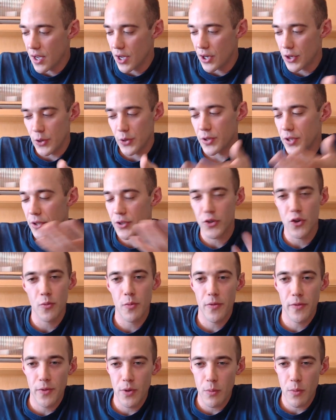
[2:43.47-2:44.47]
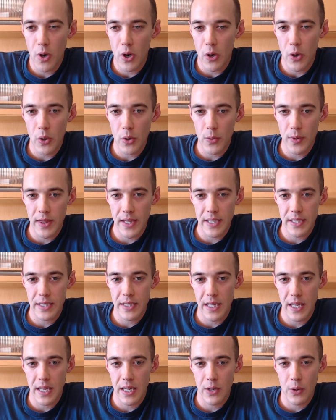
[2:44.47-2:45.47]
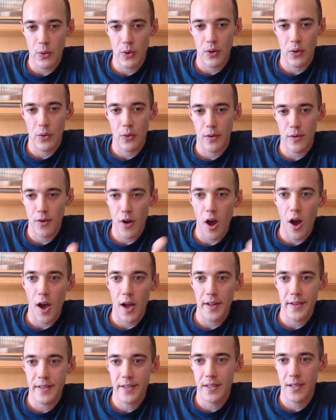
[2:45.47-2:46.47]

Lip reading: using super view mode with this thing or not,